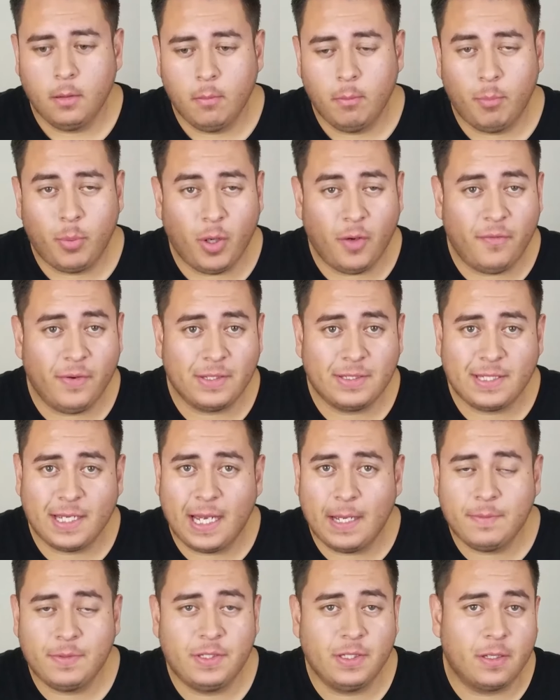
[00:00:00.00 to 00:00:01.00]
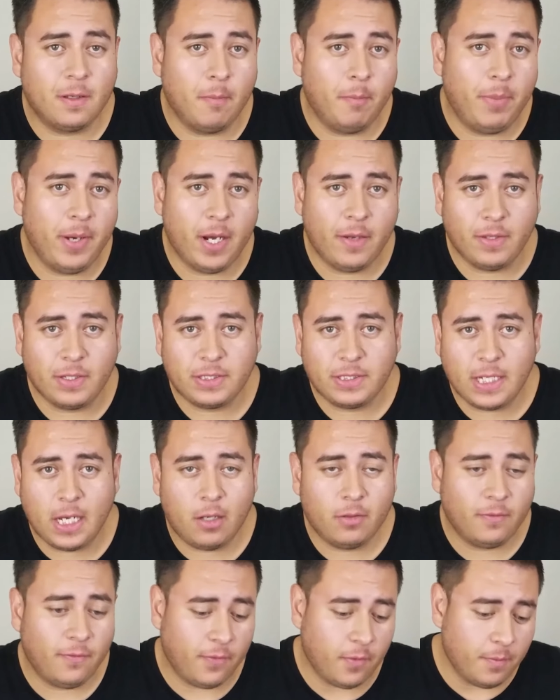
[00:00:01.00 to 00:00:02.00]
Perfect time to compare the
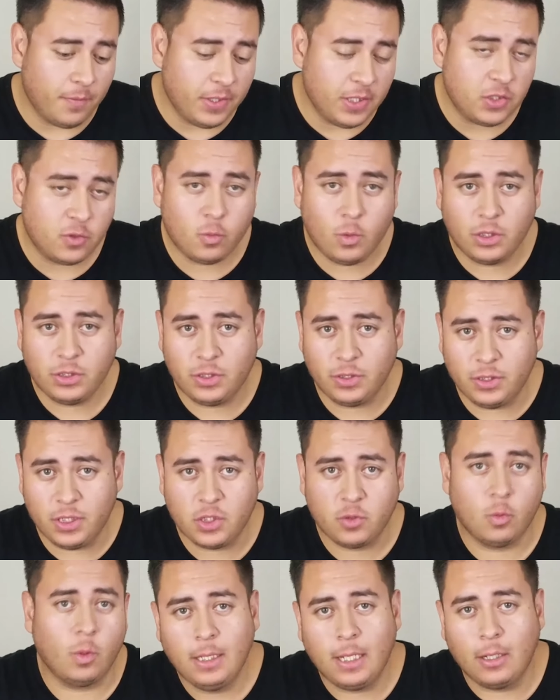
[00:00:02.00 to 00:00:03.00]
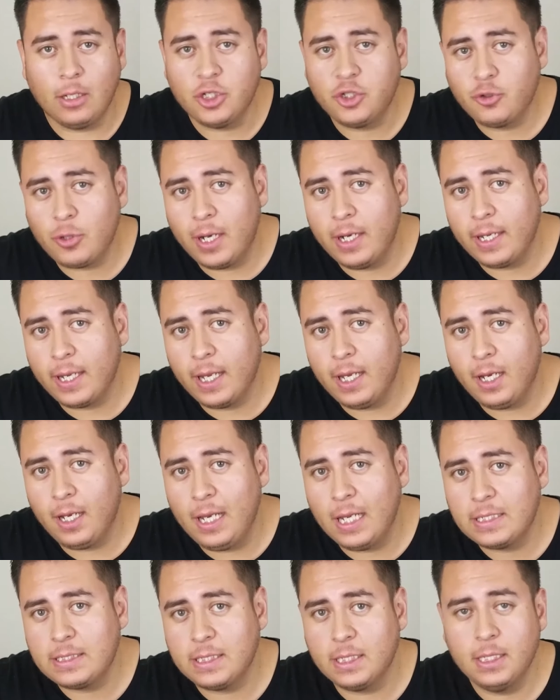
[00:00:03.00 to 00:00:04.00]
sound from this one to this one. Now let's try to get
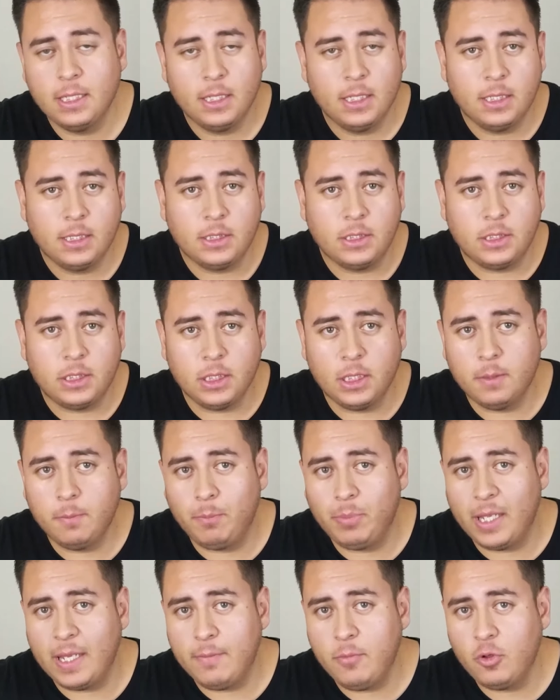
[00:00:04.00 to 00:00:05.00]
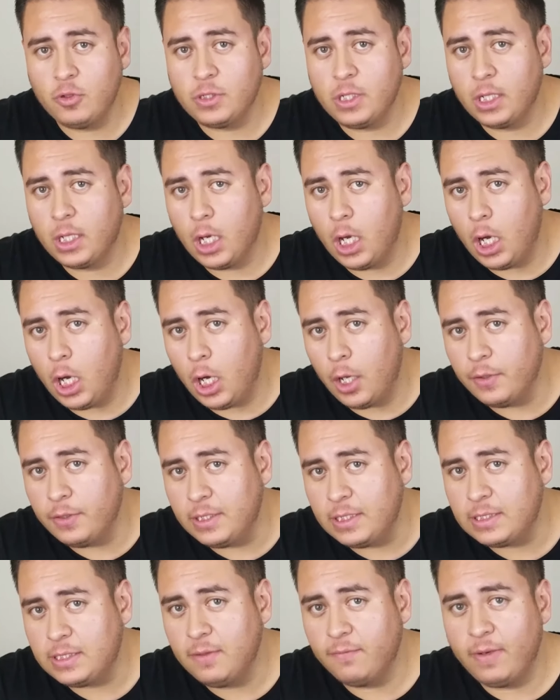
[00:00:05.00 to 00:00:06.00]
Alexa to play music on
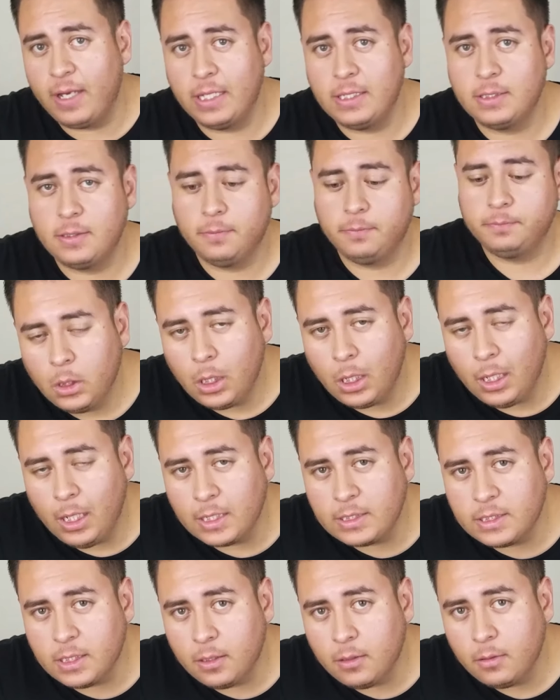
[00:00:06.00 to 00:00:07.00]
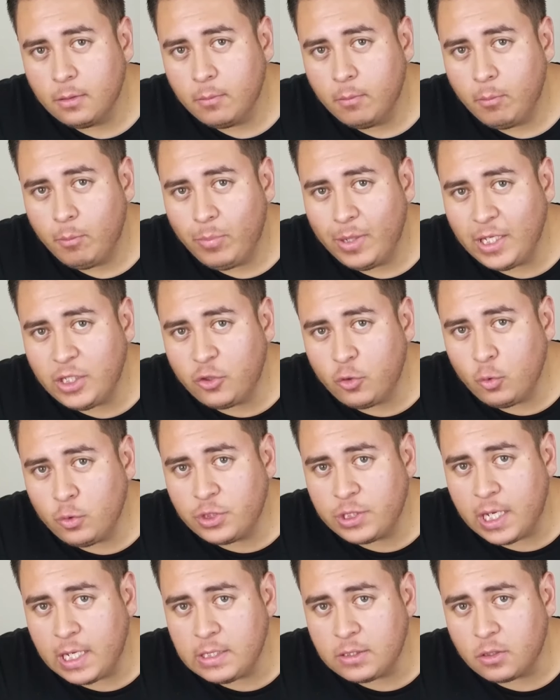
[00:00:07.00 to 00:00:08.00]
this device. Alexa, play 2
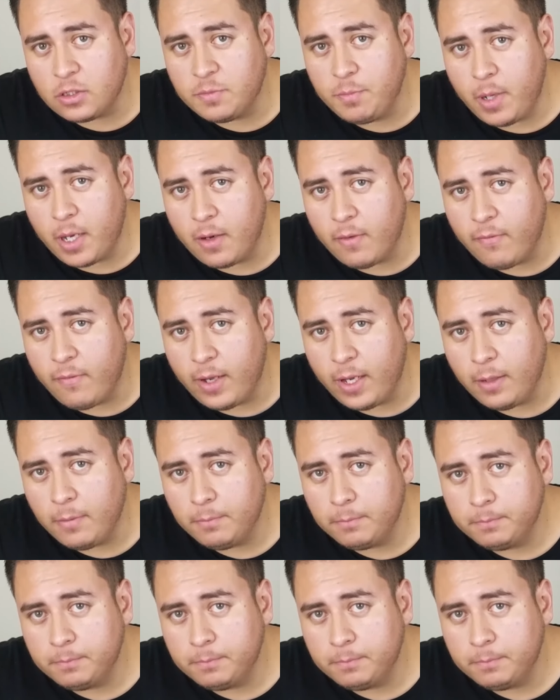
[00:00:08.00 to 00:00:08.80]
Chainz on Spotify.